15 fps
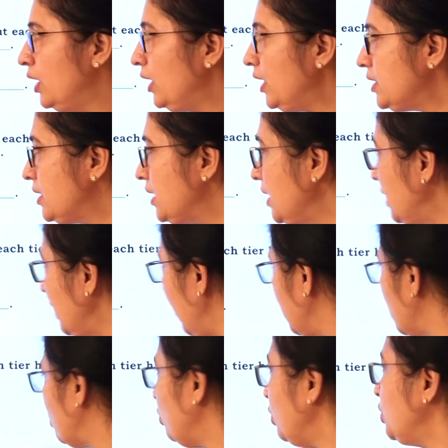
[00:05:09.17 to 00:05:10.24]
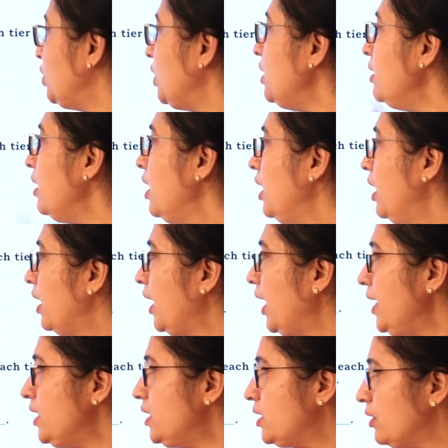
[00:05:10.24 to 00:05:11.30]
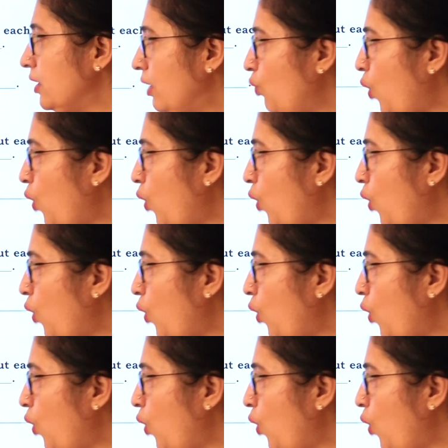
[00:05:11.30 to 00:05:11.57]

Let's see the next question right uh,